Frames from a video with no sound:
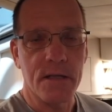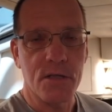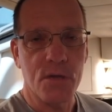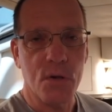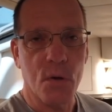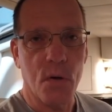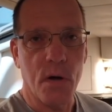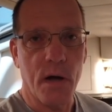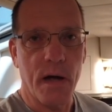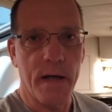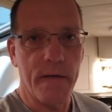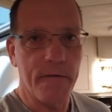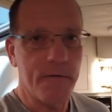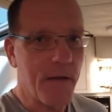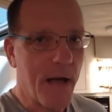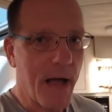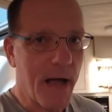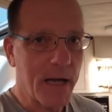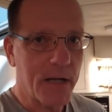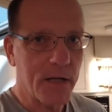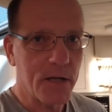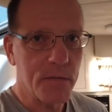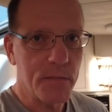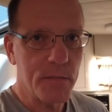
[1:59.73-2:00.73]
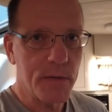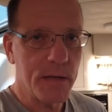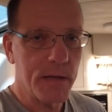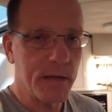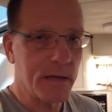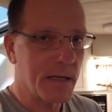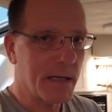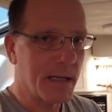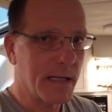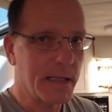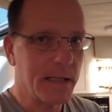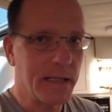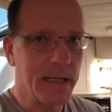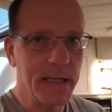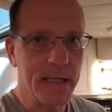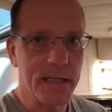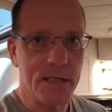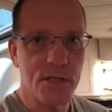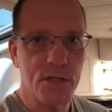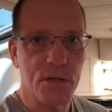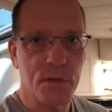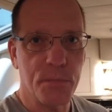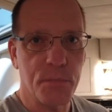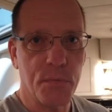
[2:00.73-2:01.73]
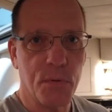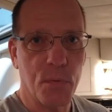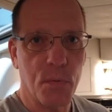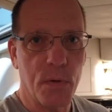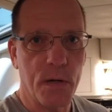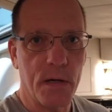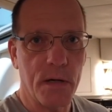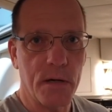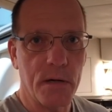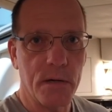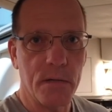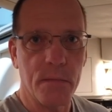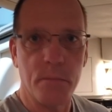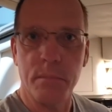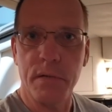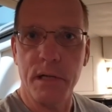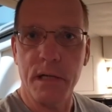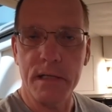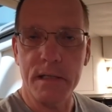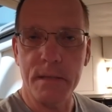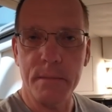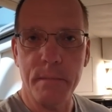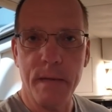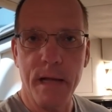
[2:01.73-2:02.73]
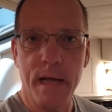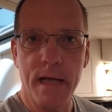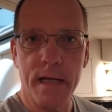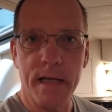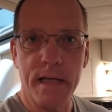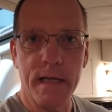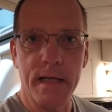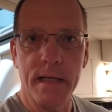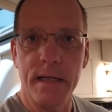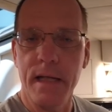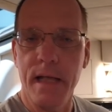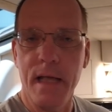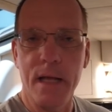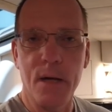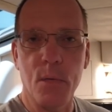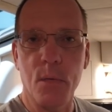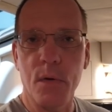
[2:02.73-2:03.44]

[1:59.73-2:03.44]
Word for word: So I vacuumed it, cleaned it super well, plugged it back in, and